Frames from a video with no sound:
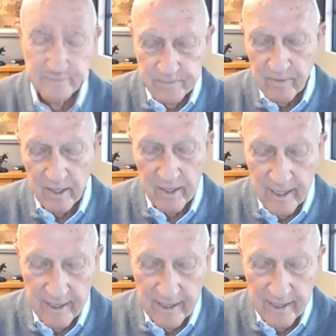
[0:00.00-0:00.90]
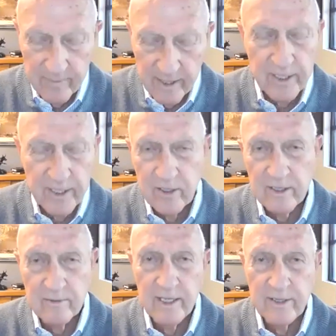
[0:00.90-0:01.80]
So I
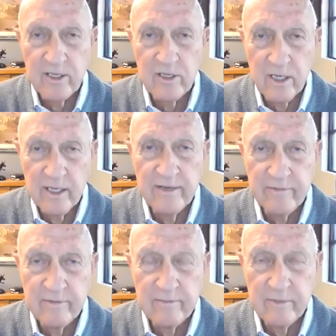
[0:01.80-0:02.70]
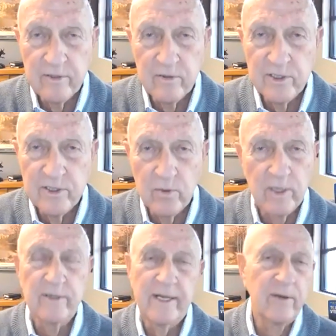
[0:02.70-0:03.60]
think you can live and do what you
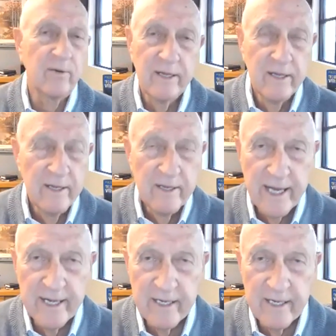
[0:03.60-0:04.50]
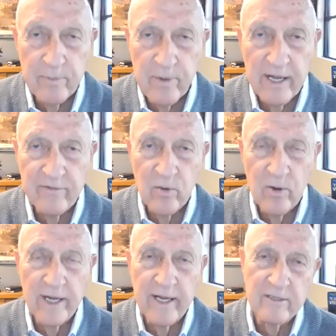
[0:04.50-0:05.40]
want to. Anyway, ended up
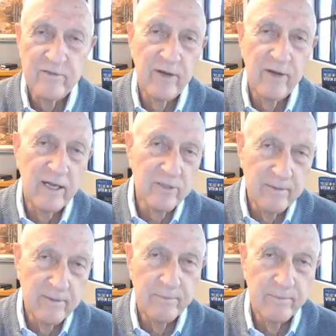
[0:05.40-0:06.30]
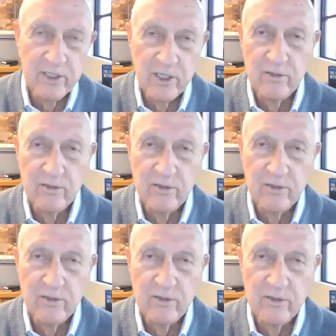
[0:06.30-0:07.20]
applying for a White House fellowship, being
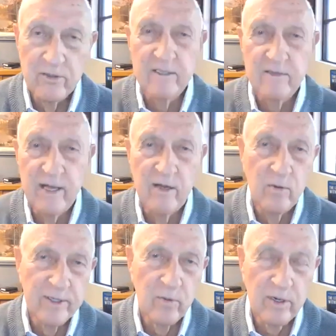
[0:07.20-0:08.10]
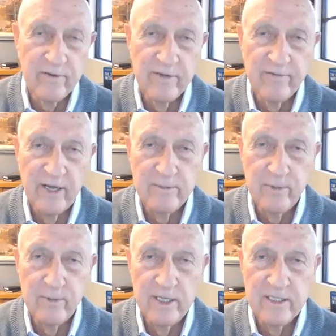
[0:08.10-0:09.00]
chosen as a White House fellow, went to work for the
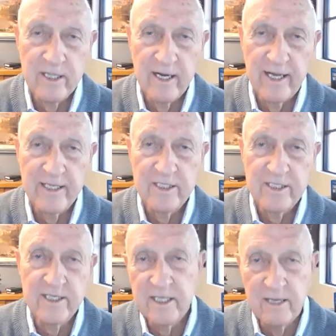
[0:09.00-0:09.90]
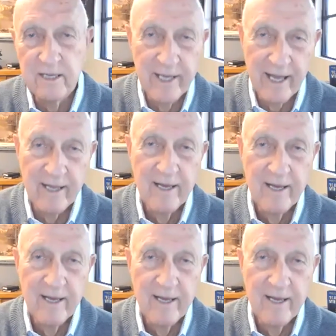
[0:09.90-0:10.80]
Vice President of the United States.
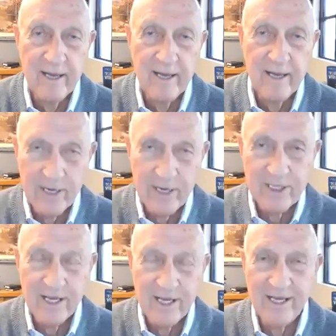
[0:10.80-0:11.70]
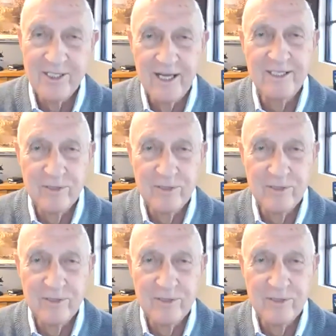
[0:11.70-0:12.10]
He became president of the United